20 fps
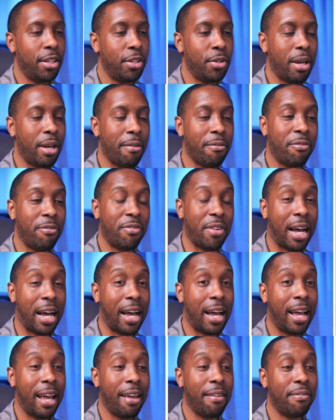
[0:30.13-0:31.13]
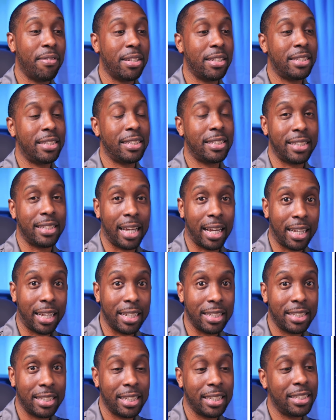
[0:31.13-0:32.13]
You have 5
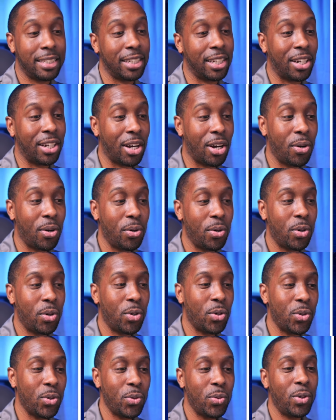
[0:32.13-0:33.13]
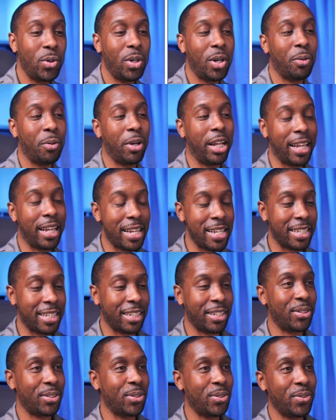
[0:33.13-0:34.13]
seconds to go. Who is
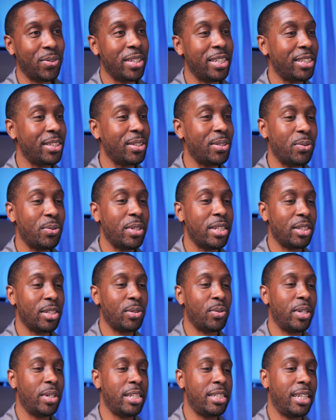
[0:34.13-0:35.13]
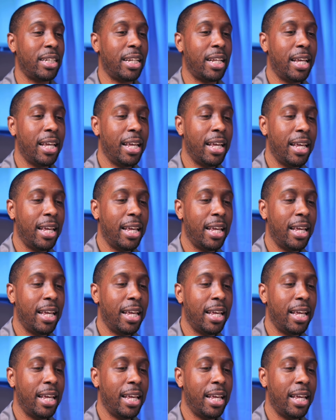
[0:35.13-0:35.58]
it? Who is it? Who is it? Who is it?